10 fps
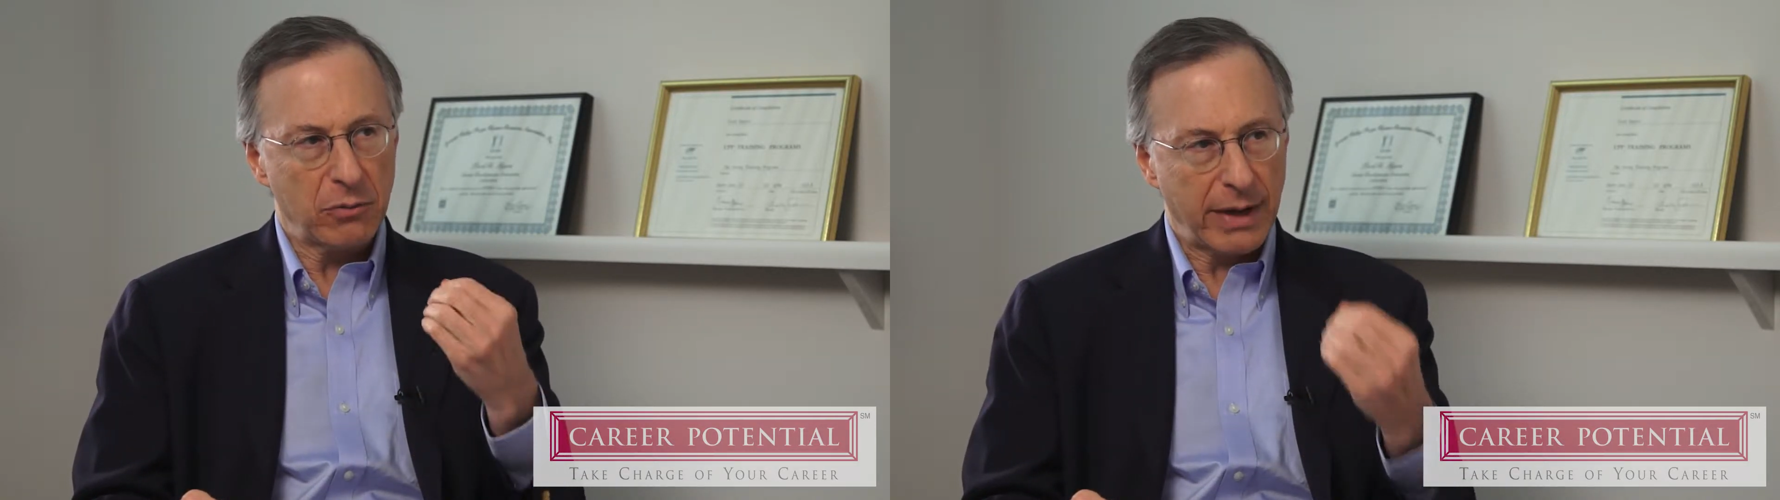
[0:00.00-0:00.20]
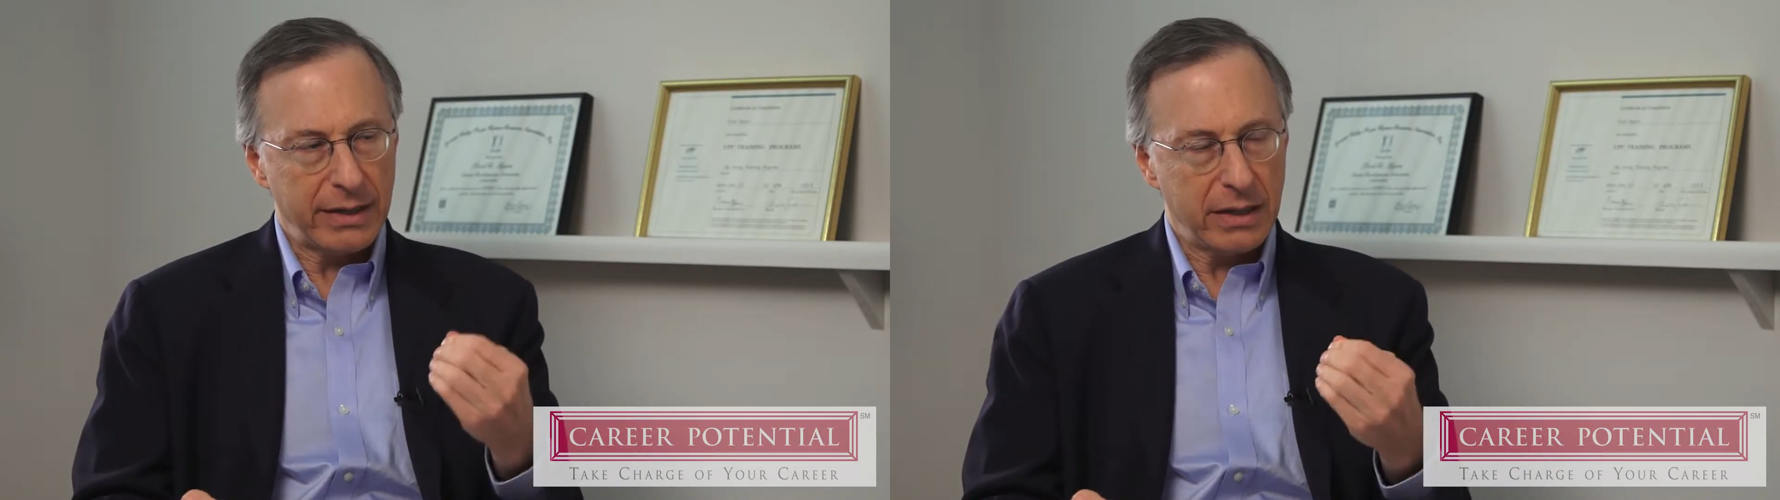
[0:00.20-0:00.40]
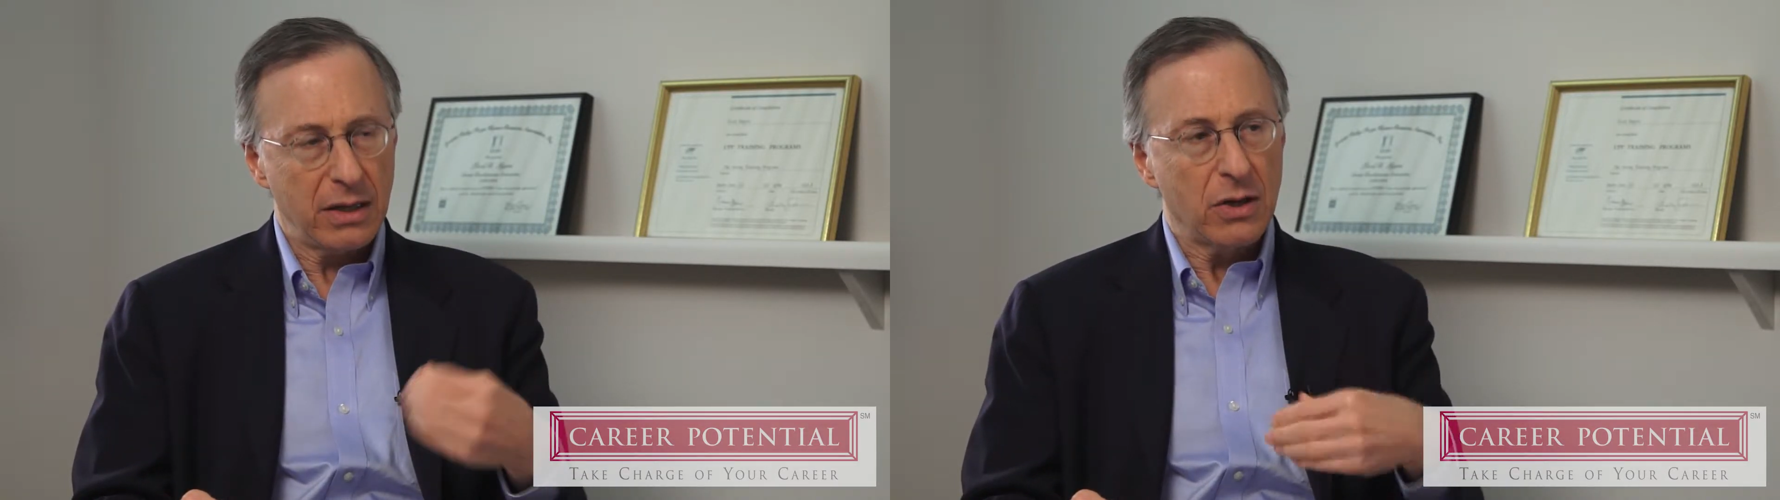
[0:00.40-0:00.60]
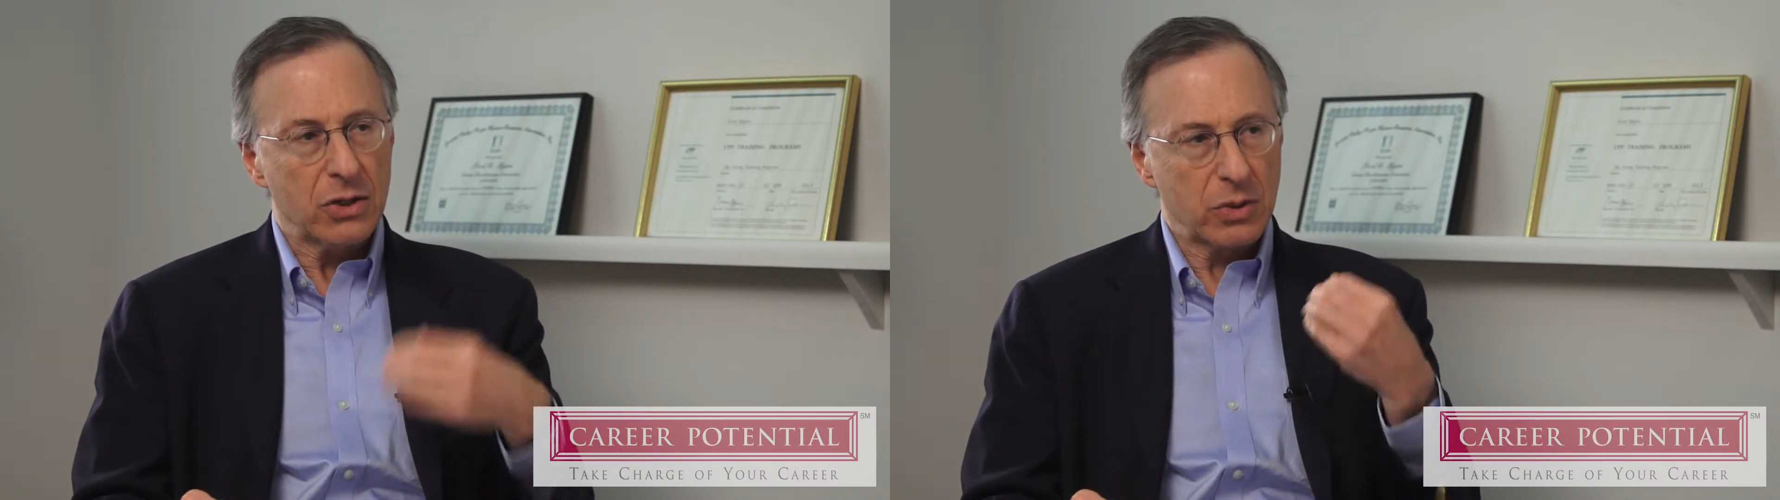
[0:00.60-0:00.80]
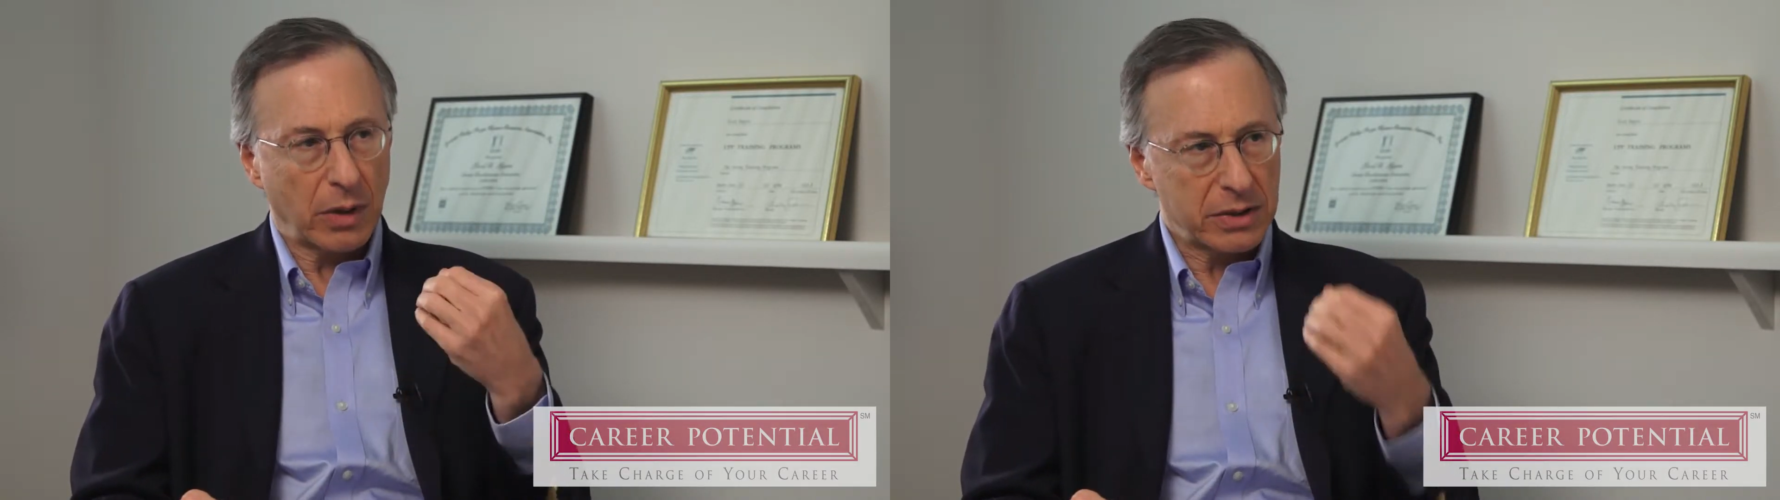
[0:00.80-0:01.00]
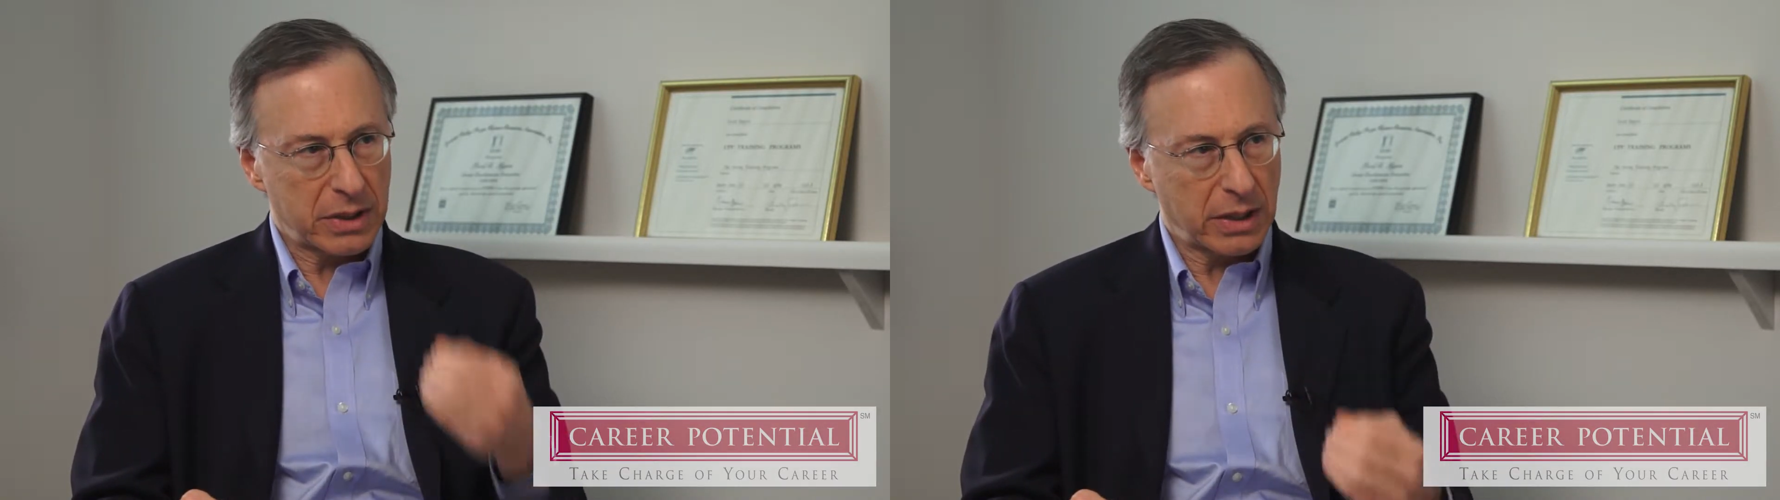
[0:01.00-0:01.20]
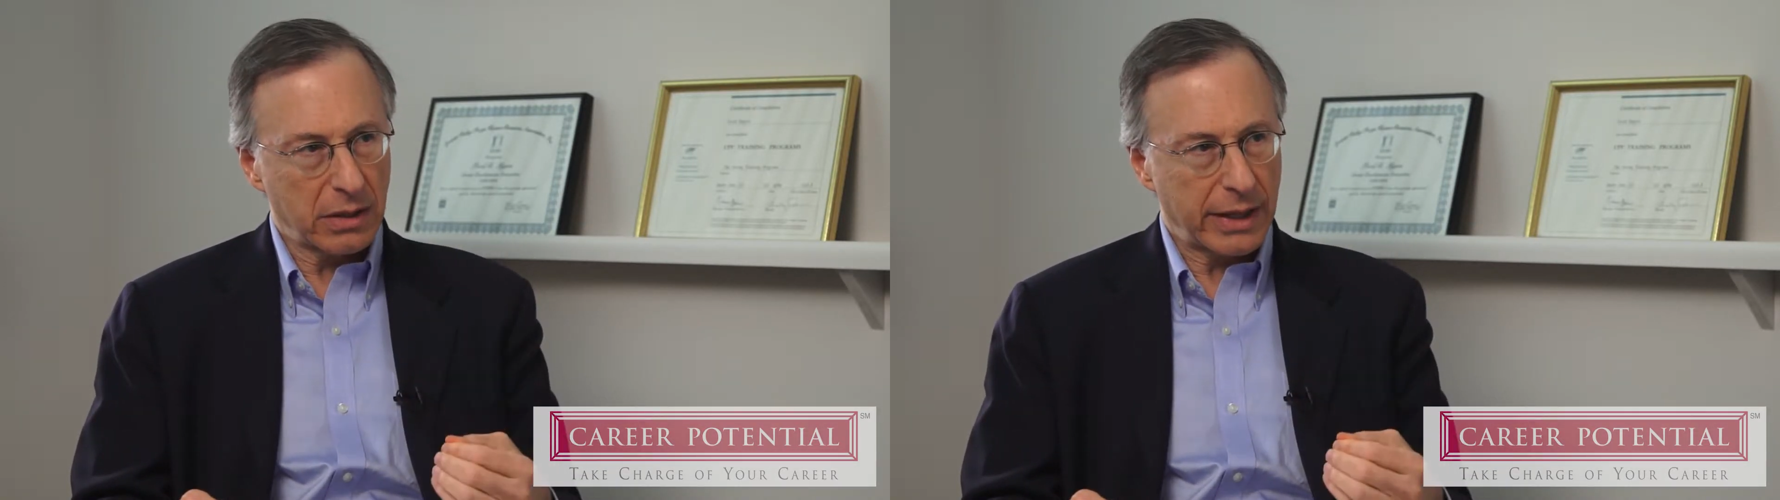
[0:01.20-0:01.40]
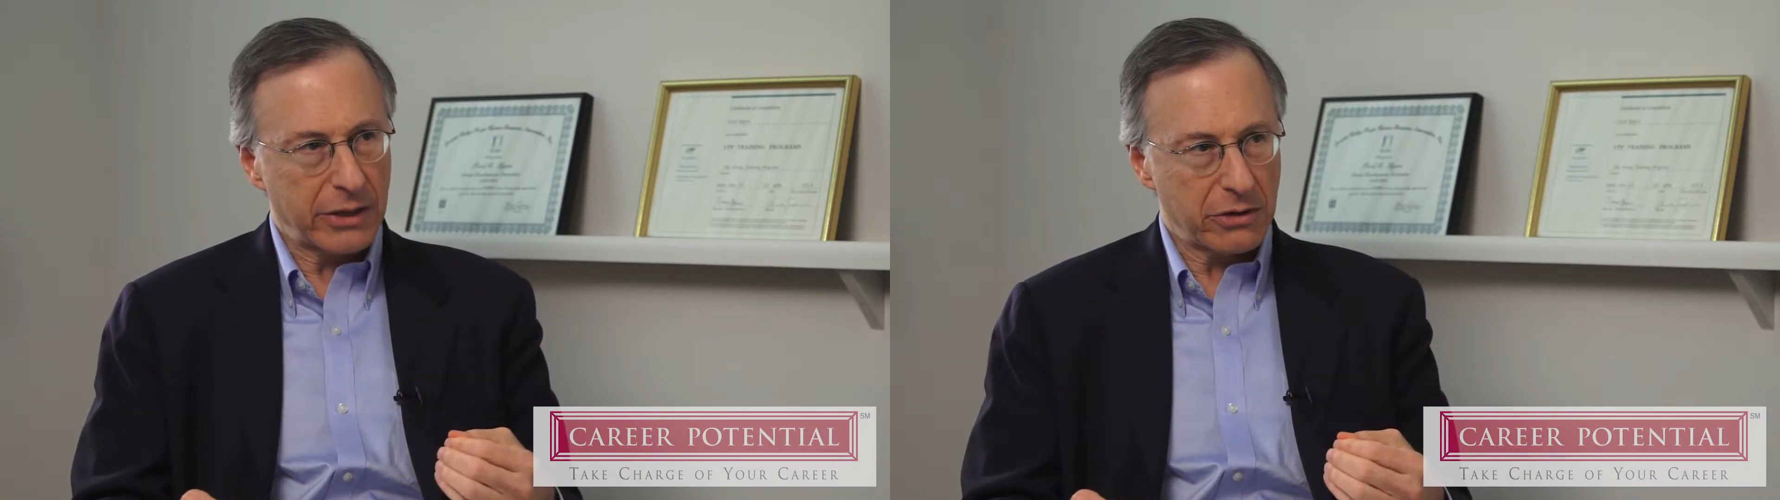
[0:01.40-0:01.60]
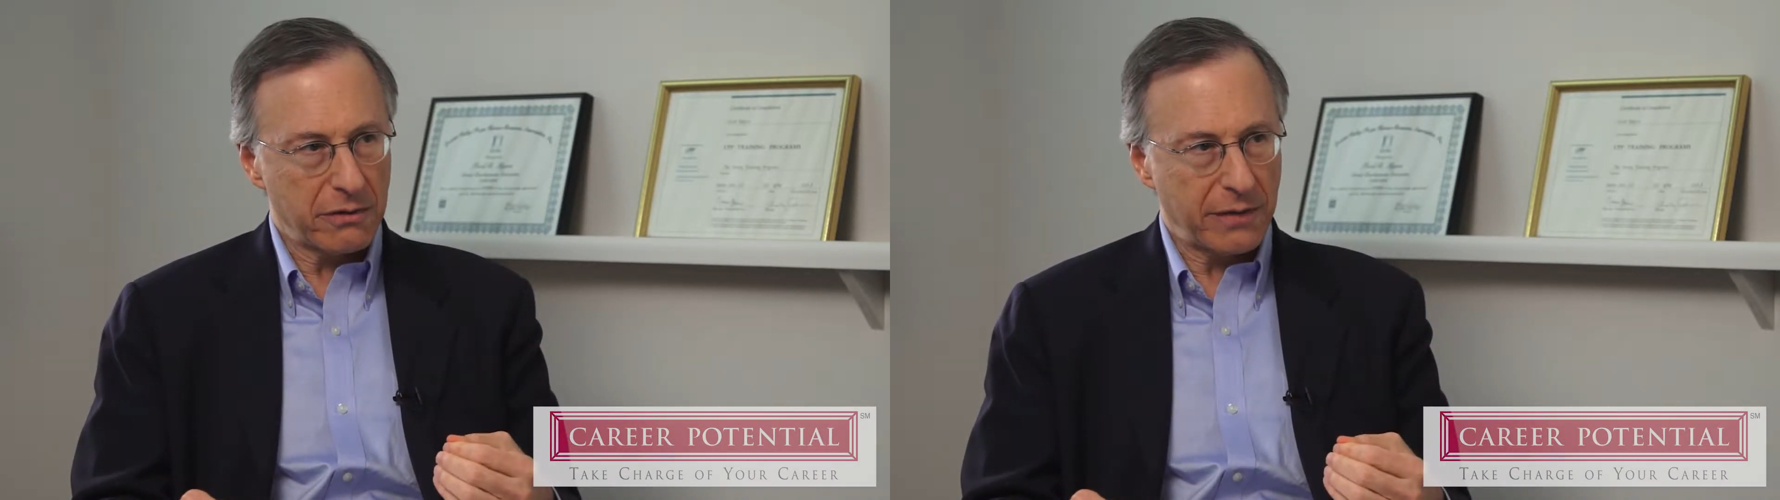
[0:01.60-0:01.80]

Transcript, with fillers: ready to articulate your